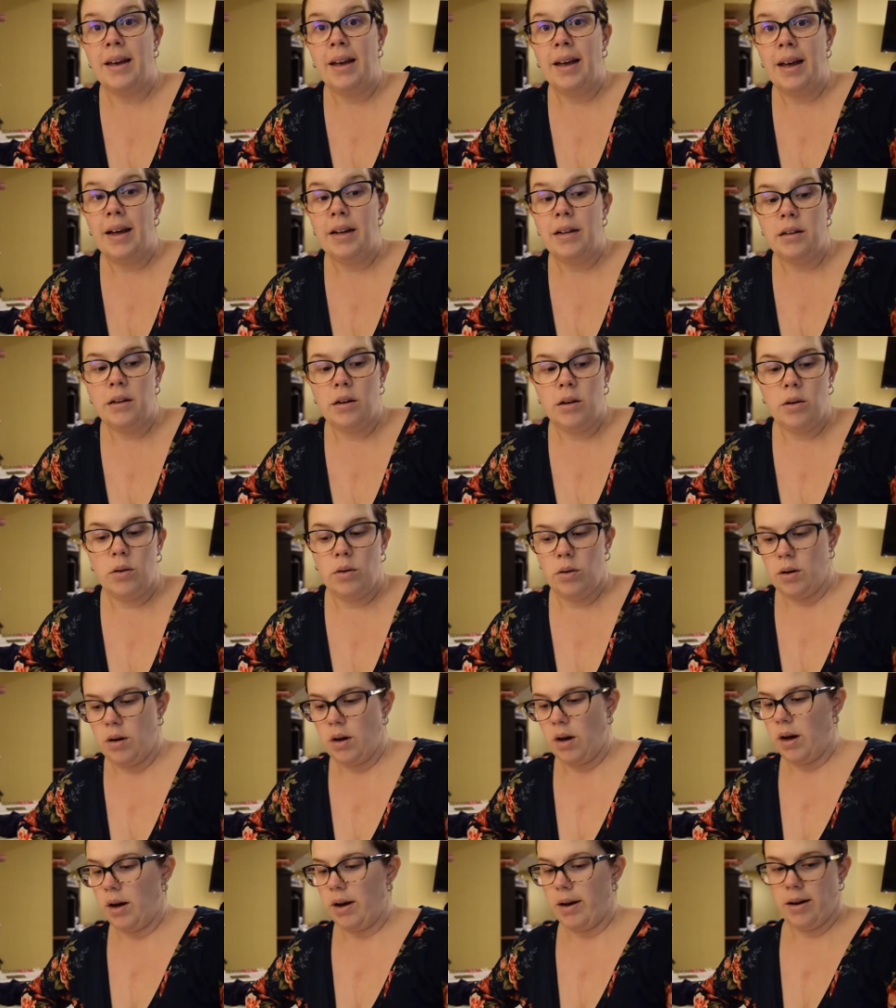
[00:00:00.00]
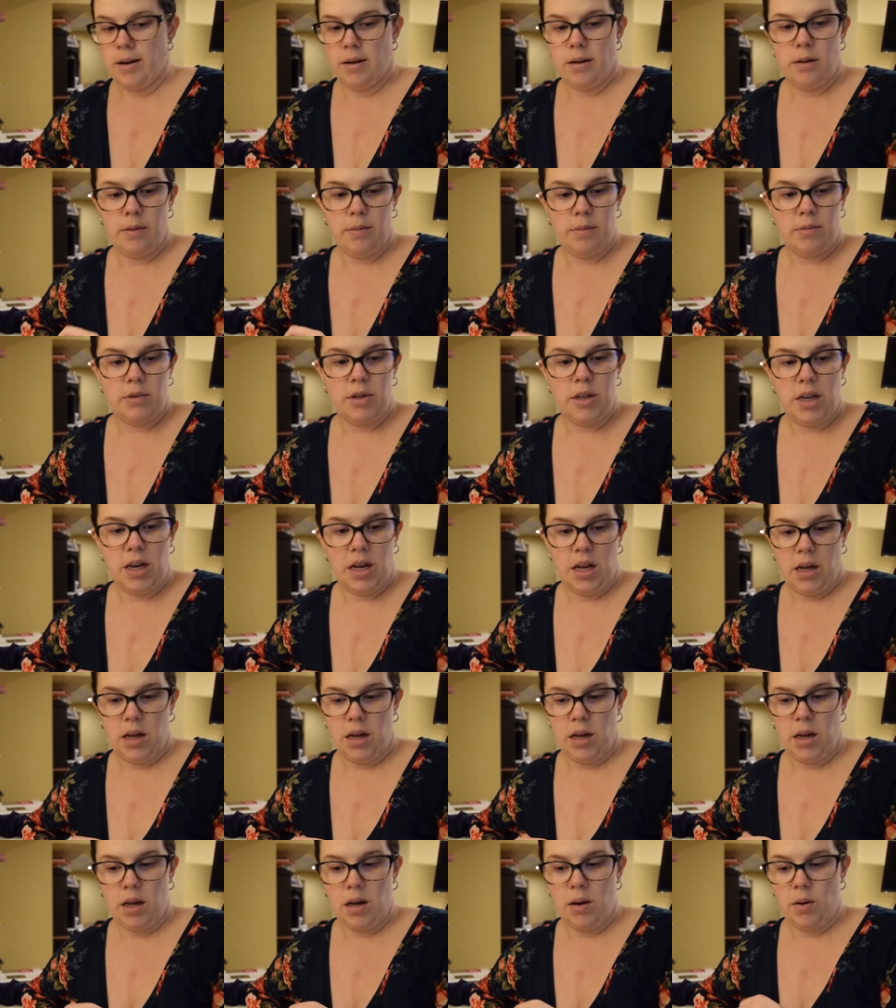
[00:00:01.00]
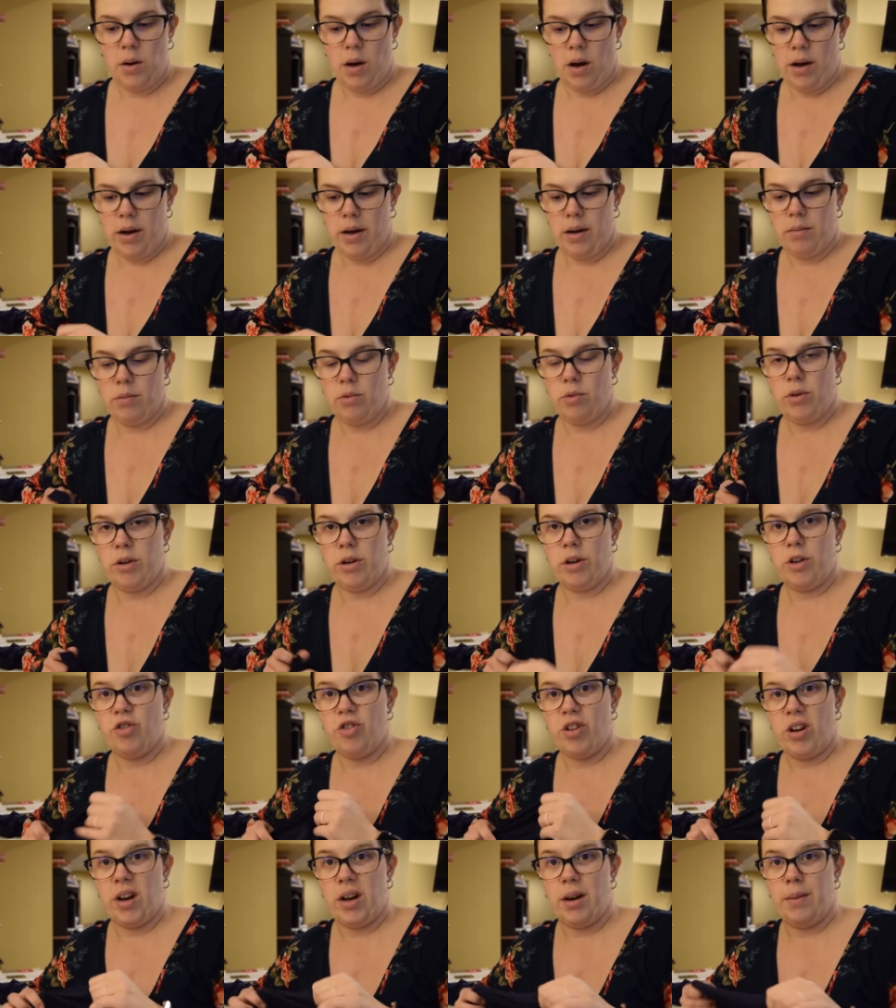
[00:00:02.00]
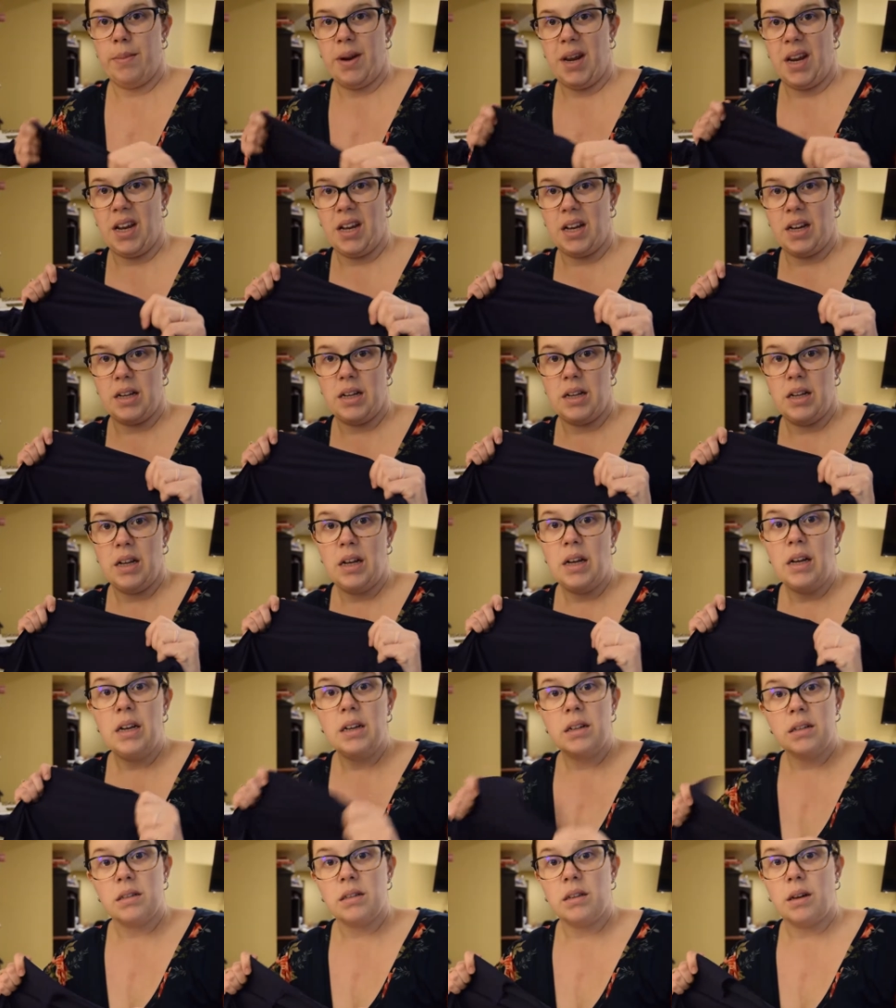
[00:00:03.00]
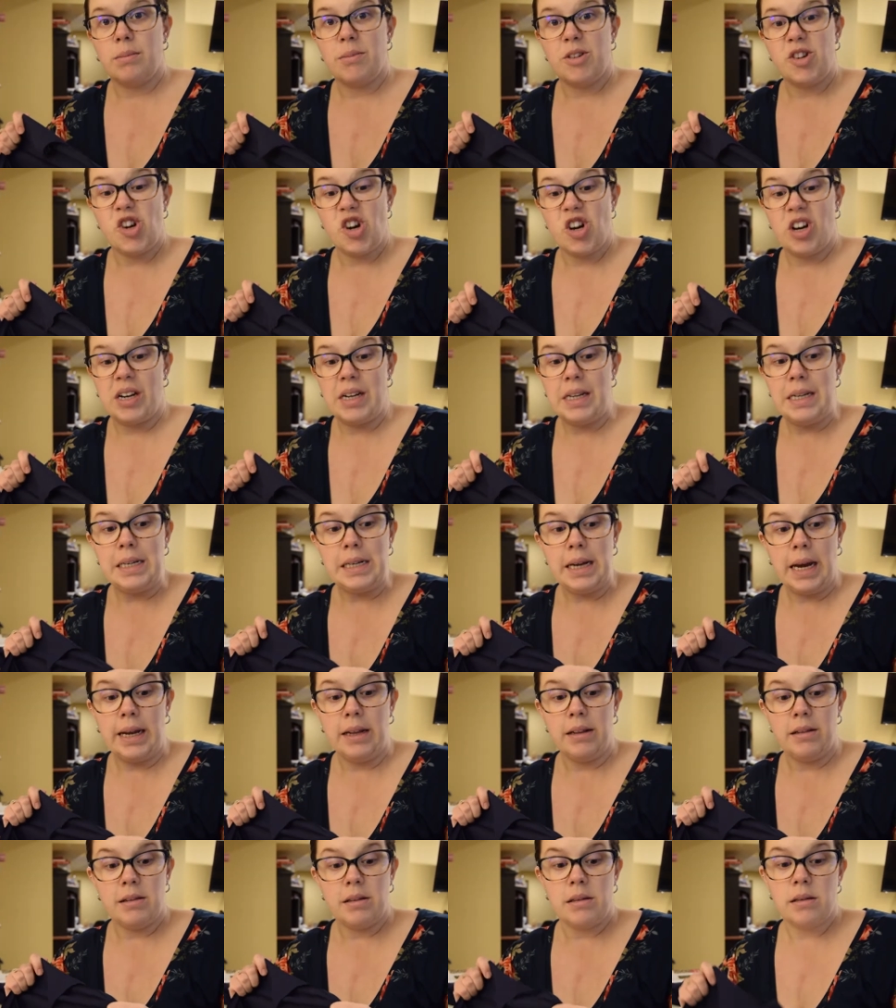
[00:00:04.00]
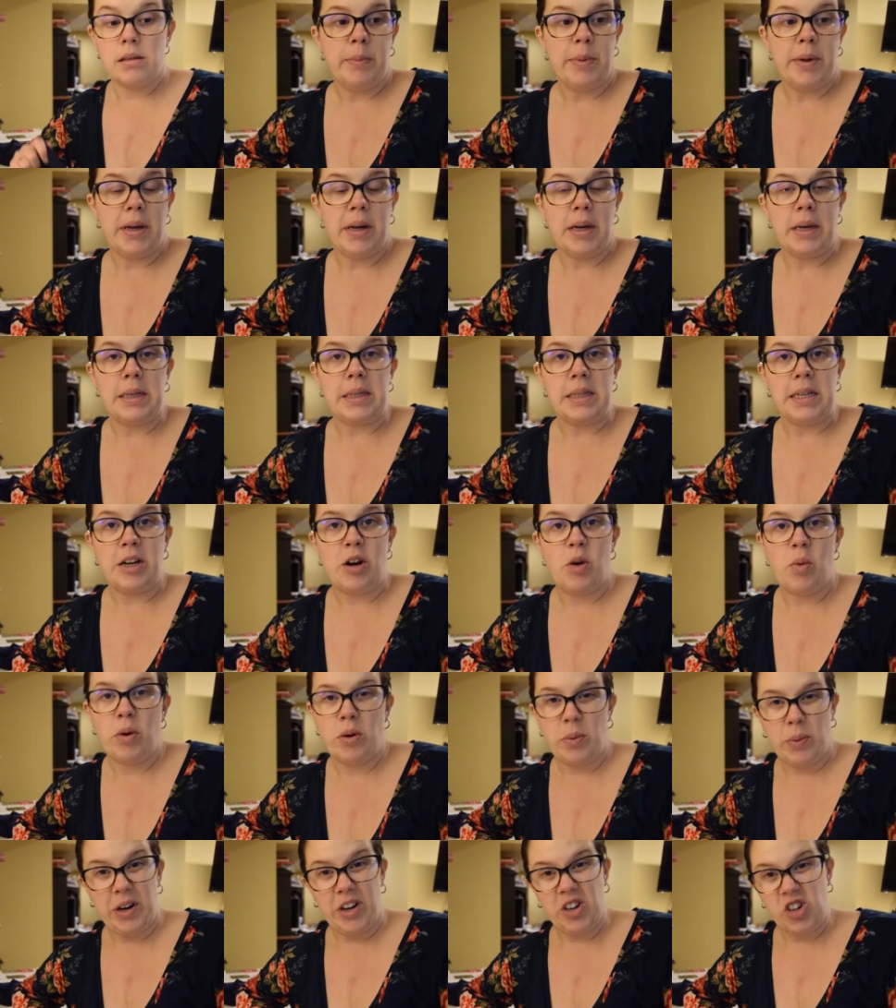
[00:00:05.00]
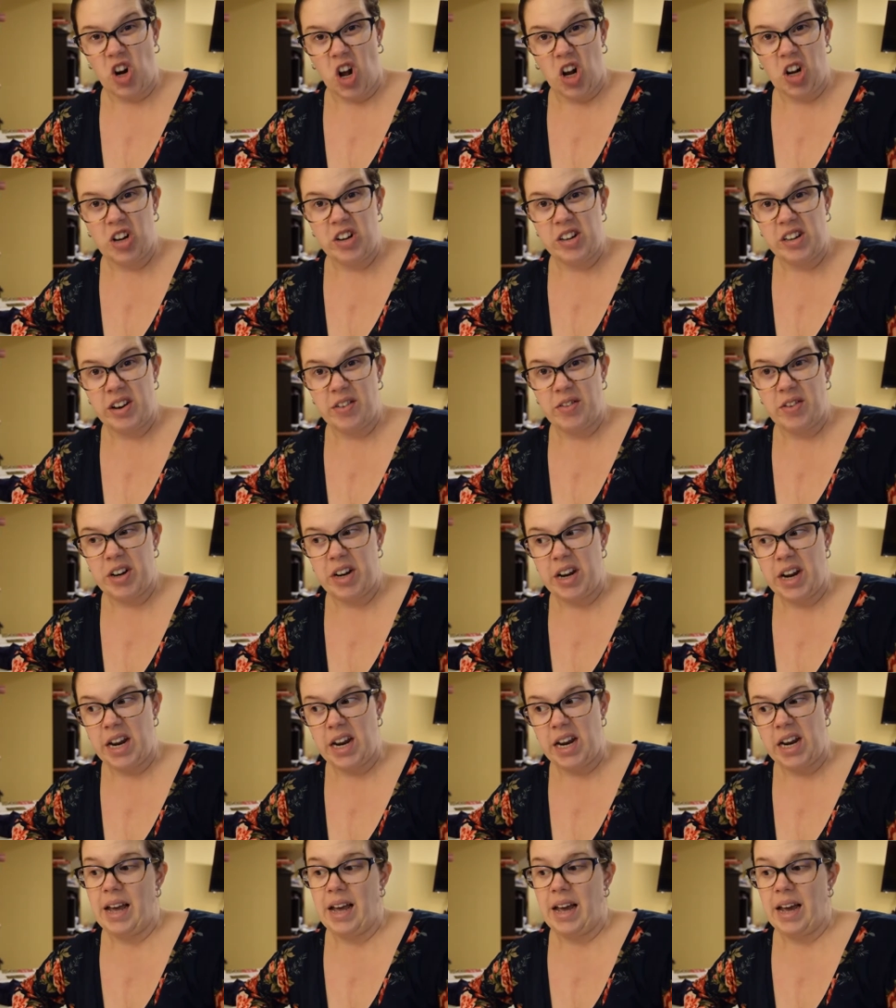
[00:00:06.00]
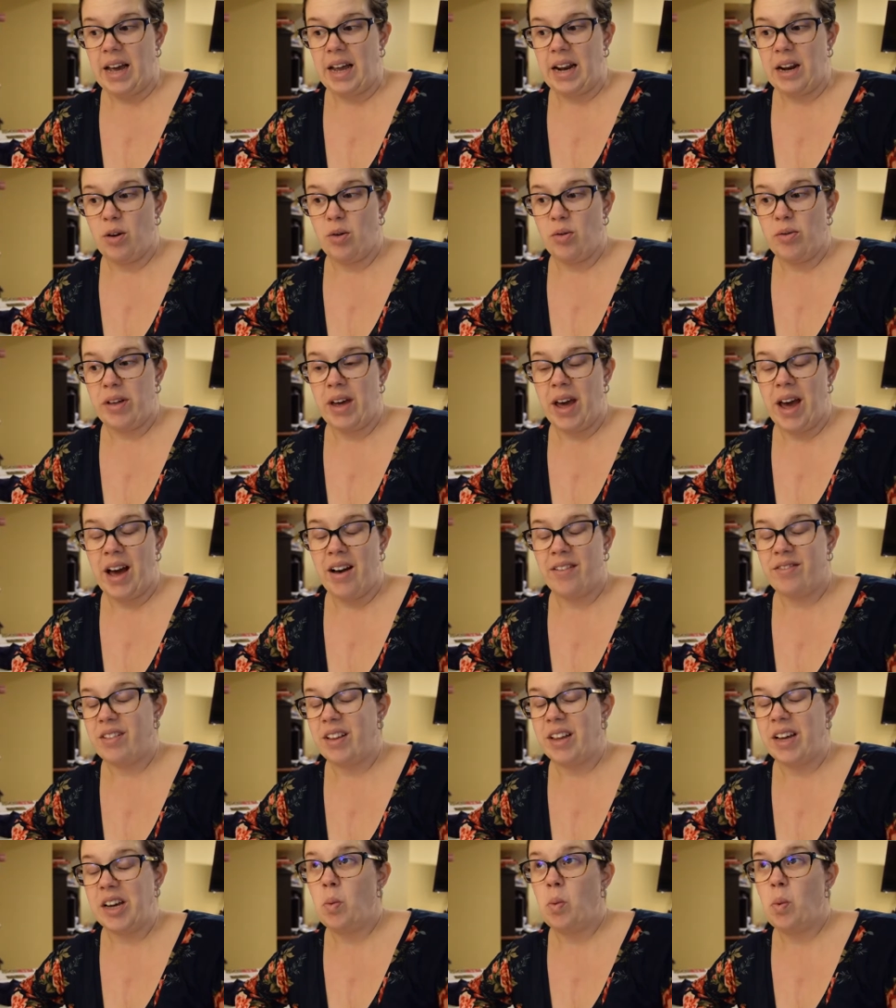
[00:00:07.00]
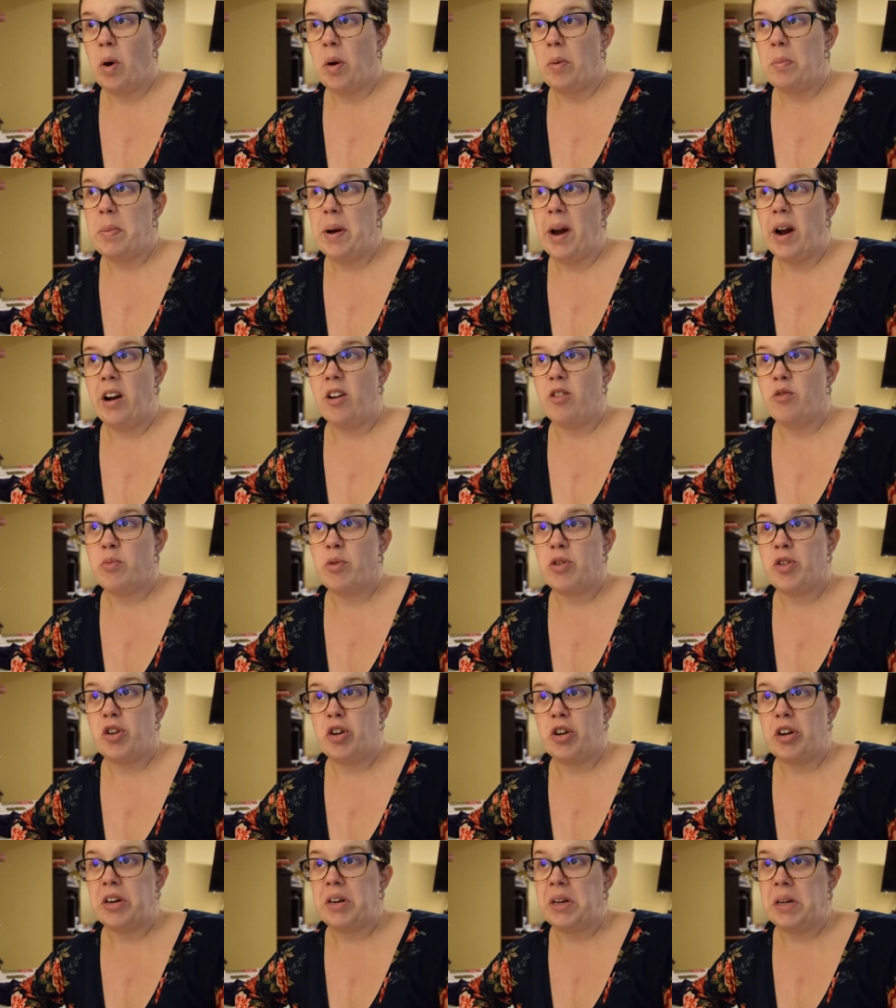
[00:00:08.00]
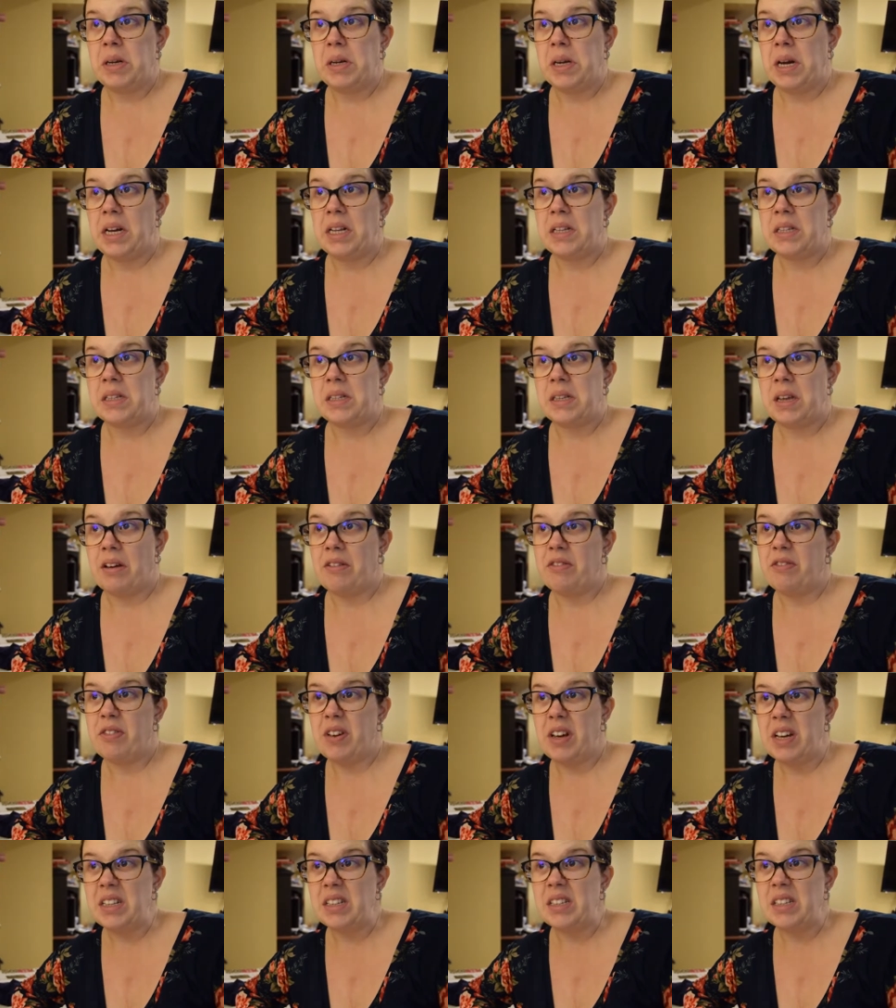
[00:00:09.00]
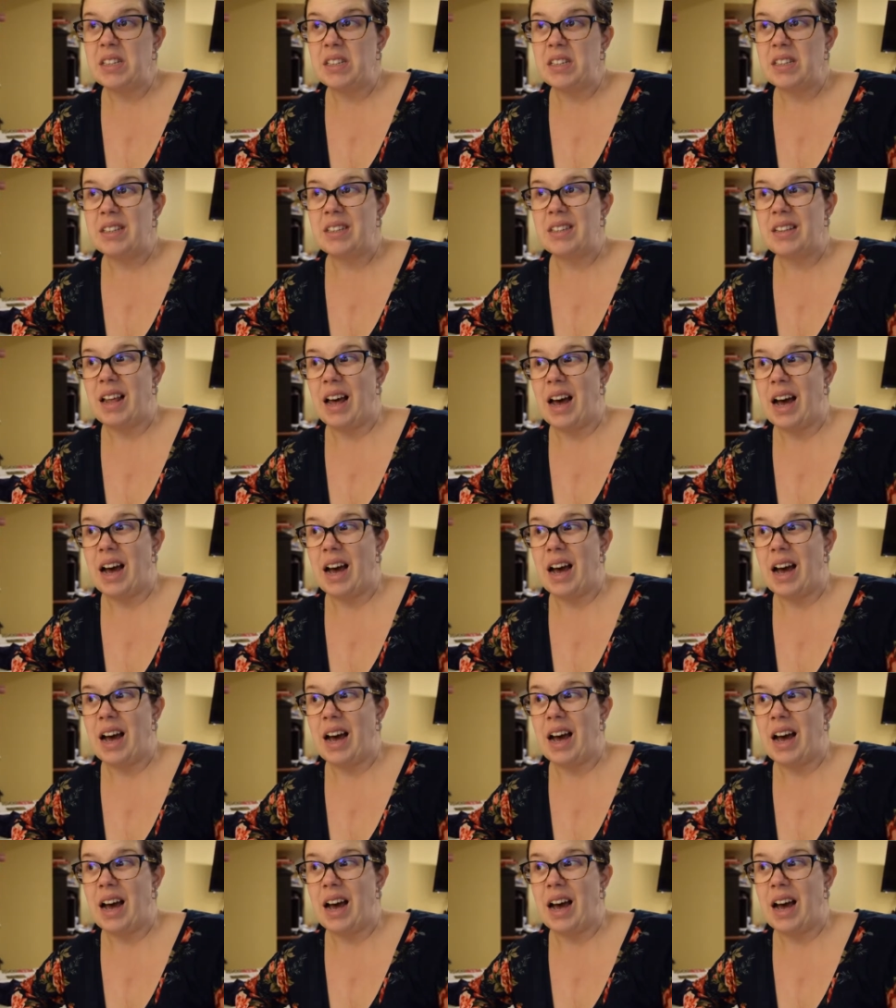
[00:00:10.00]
Hello, today I am going to try and make some maternity tights because I don't want to wear joggers every day, and I only have like one pair of maternity tights that fits, /